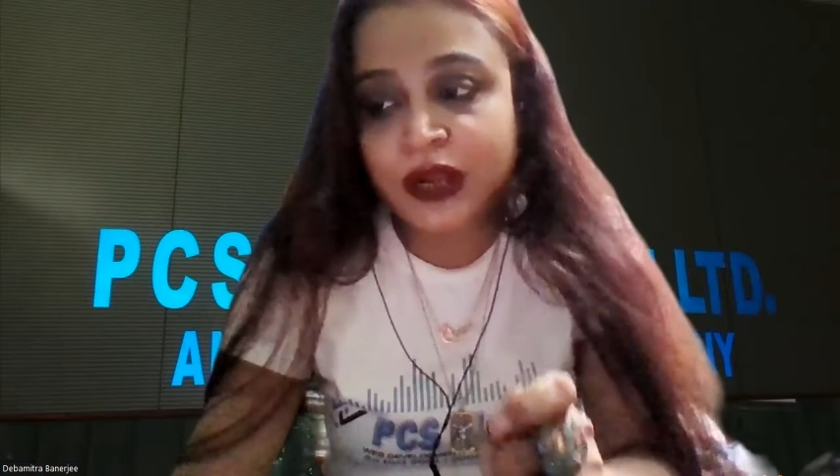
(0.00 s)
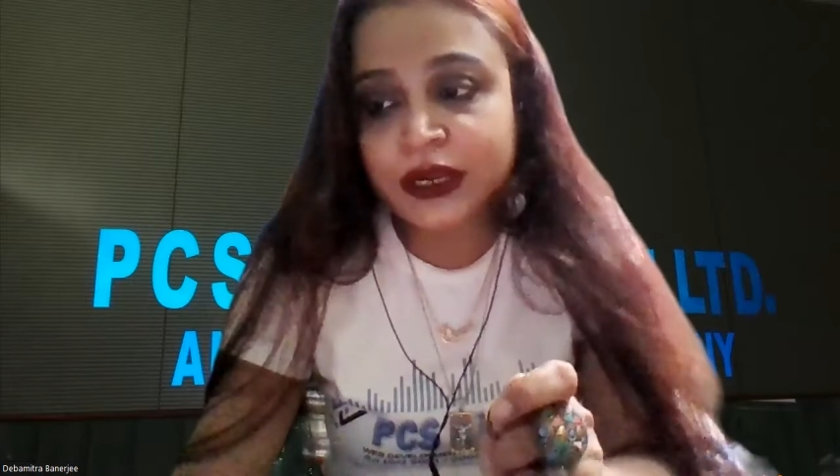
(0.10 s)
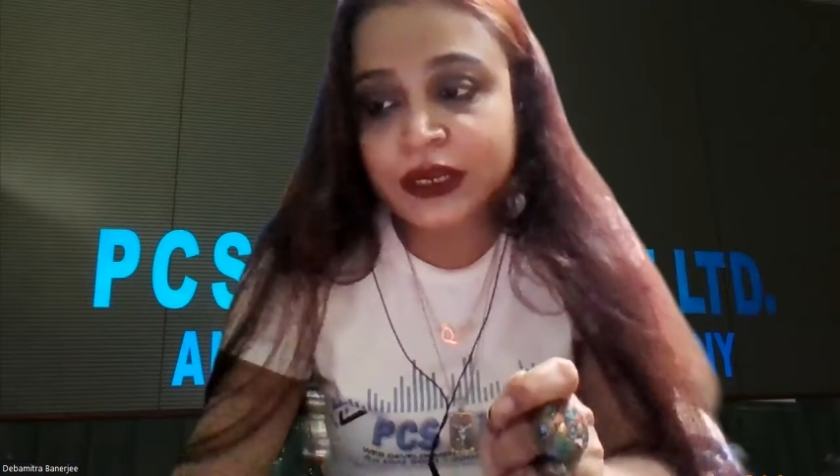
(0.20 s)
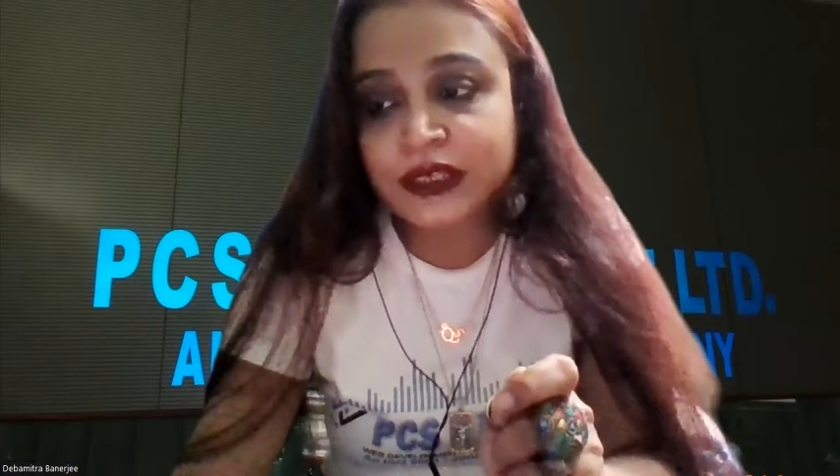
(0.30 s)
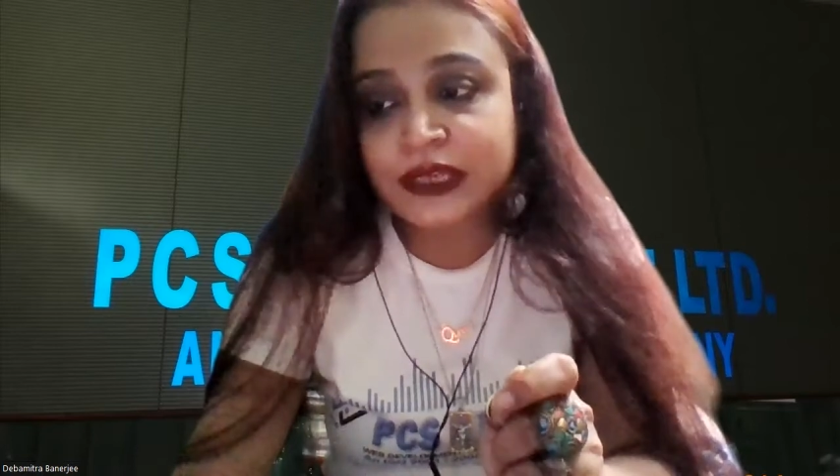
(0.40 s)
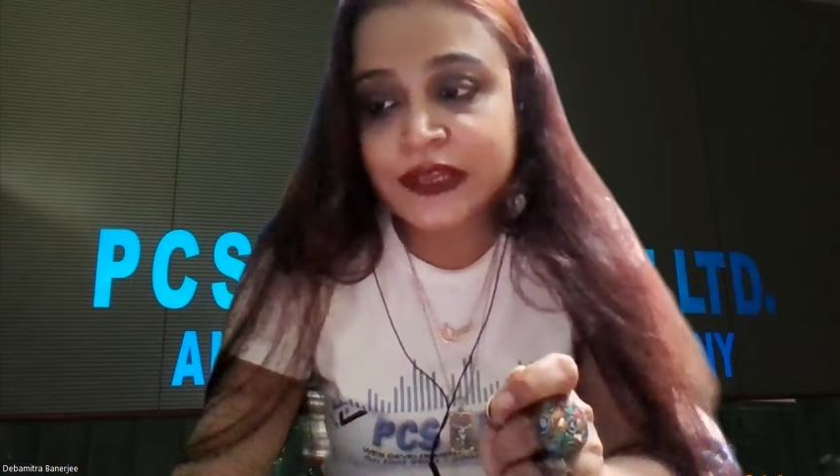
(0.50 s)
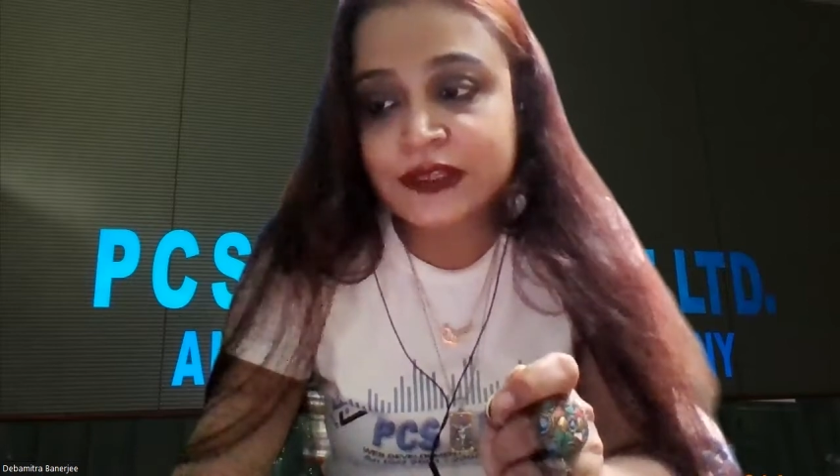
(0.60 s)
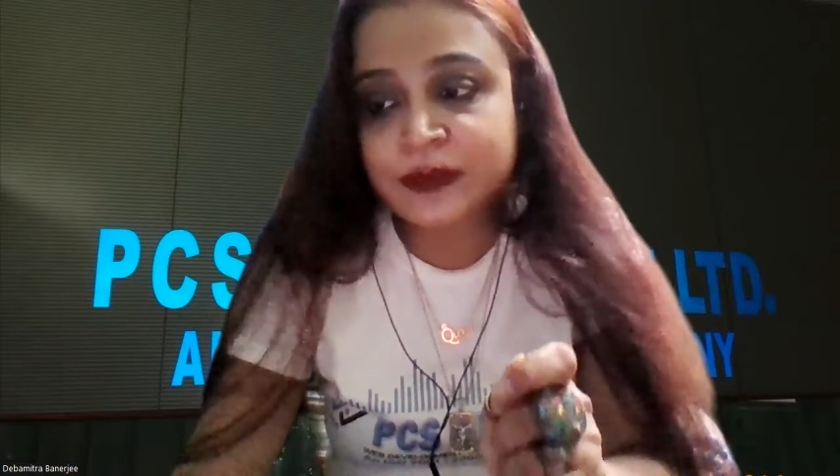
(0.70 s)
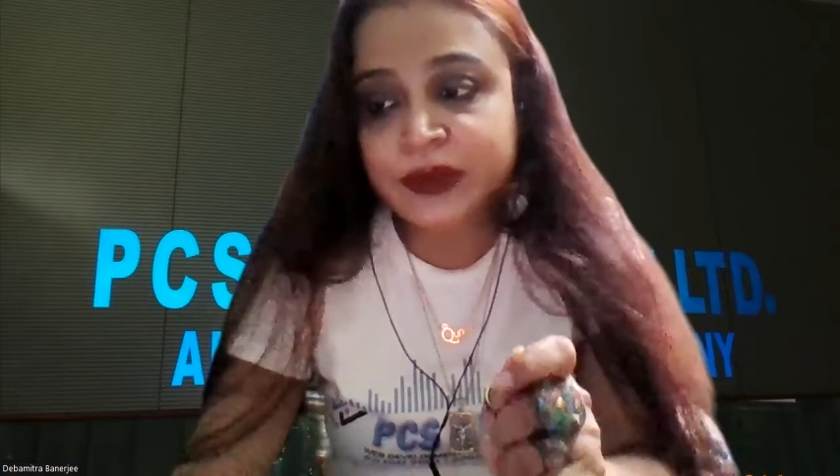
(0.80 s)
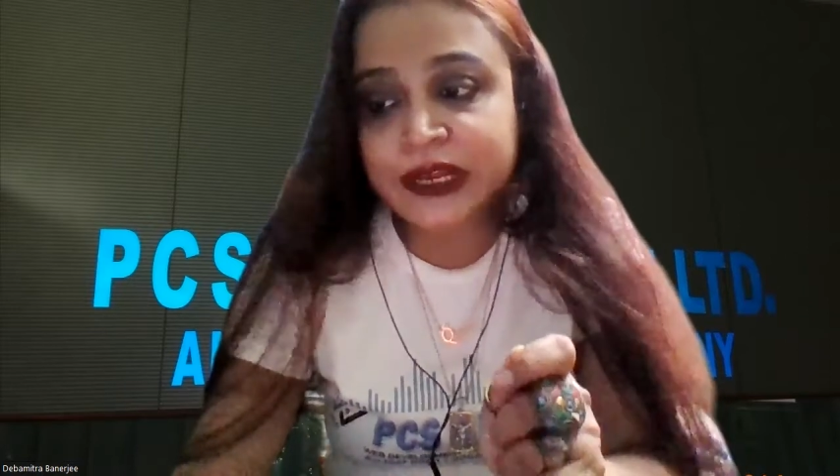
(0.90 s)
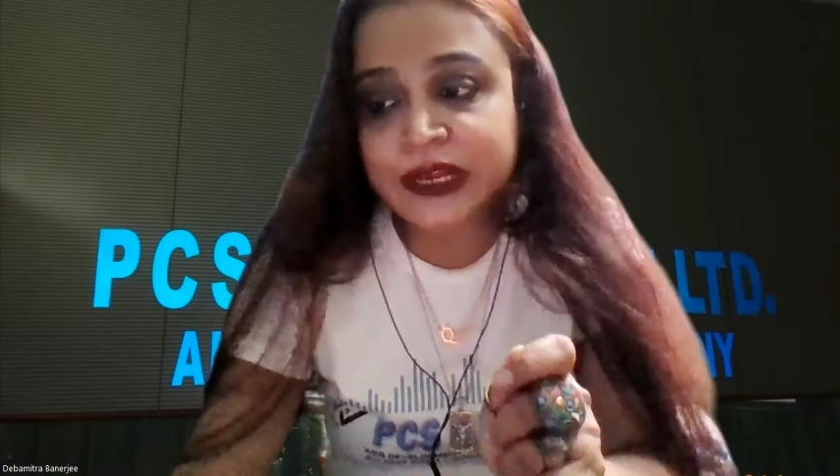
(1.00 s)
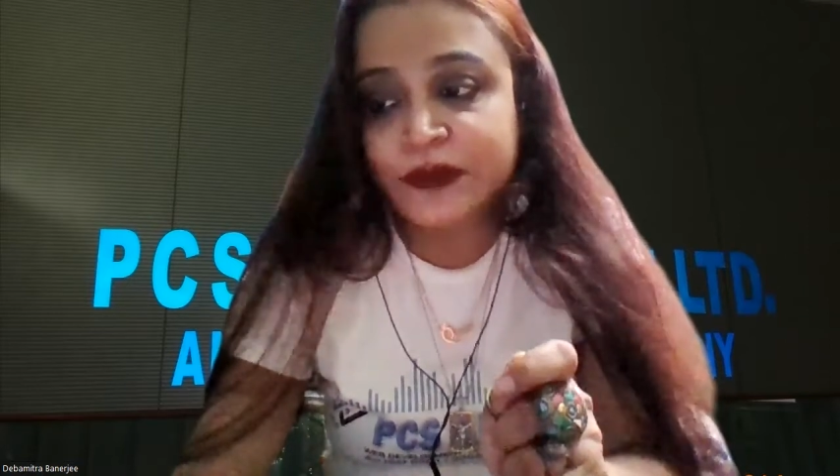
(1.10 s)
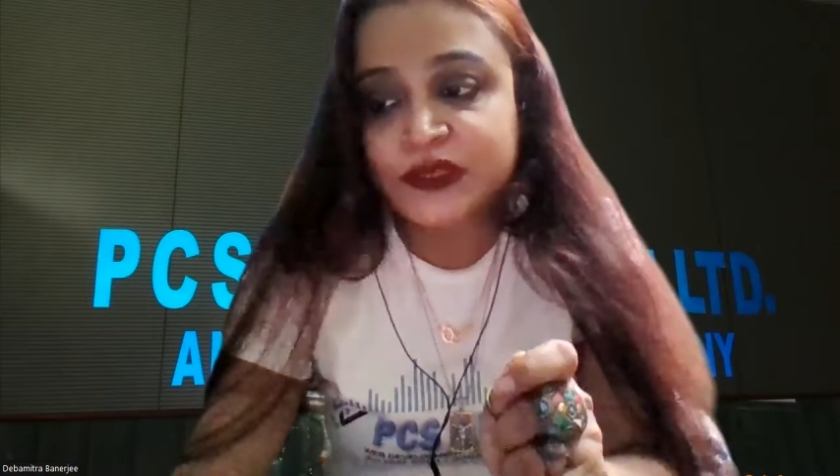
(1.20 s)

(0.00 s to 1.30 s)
data science meetups